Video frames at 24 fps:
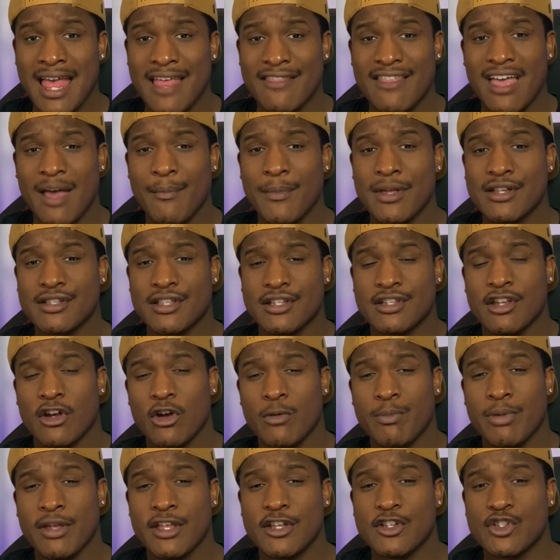that means the
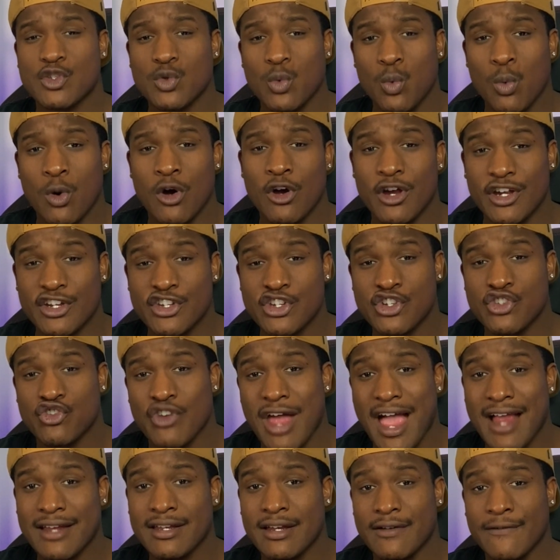terpenes were
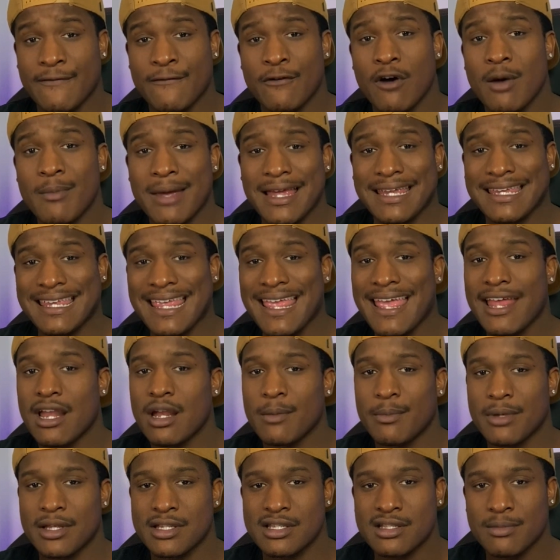extracted from a
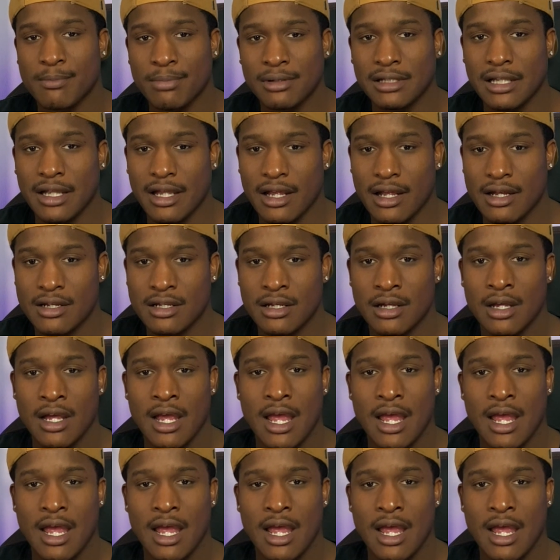cannabis plant.